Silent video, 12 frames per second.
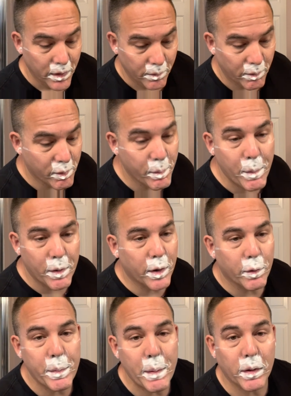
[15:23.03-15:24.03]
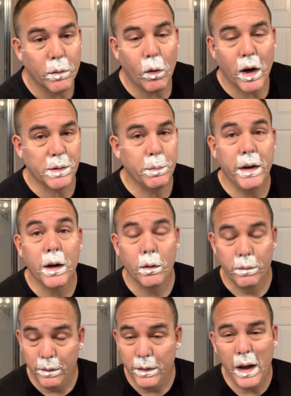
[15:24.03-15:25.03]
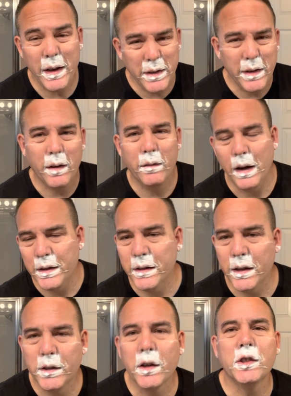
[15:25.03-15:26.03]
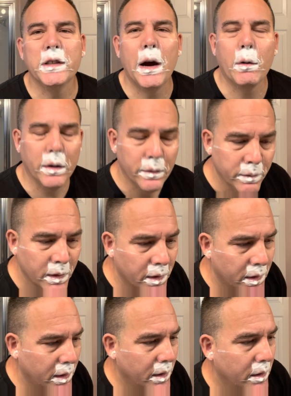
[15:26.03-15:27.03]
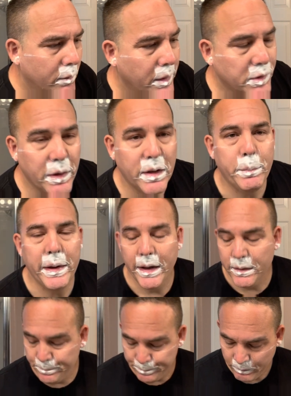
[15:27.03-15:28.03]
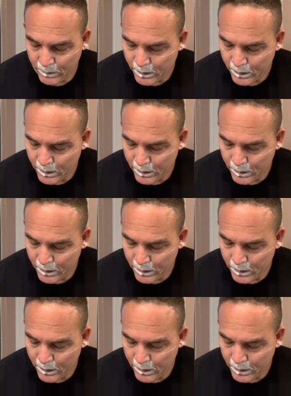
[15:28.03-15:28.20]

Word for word: remembered washing my, I took a shower, went straight to bed.